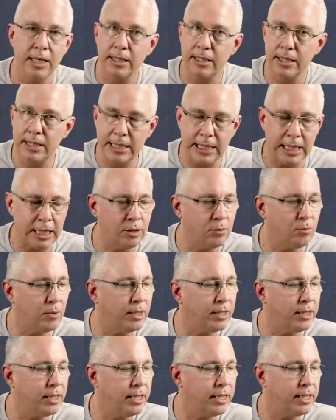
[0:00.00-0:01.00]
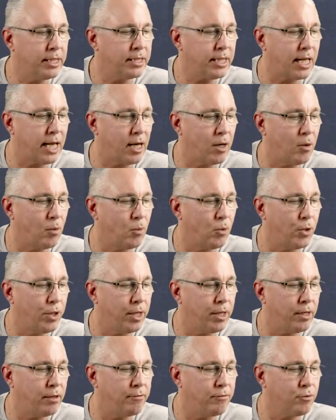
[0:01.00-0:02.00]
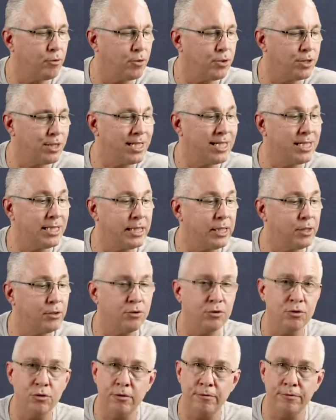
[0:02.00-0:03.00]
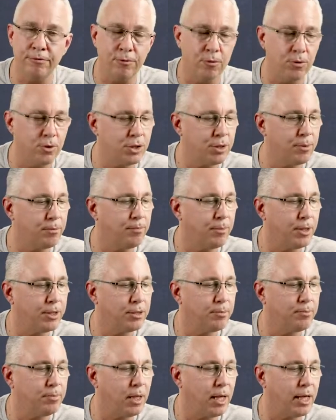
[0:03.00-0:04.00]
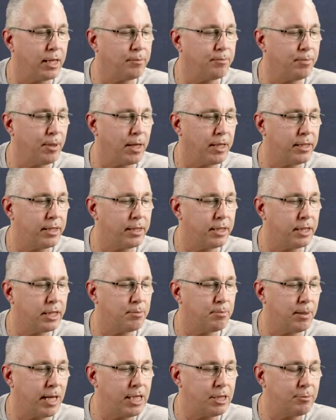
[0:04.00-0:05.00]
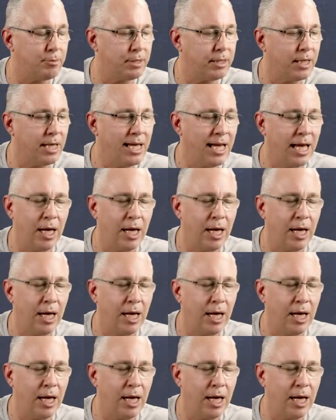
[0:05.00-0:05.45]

The second one is our work, of course, is equal to the force multiplied by the displacement.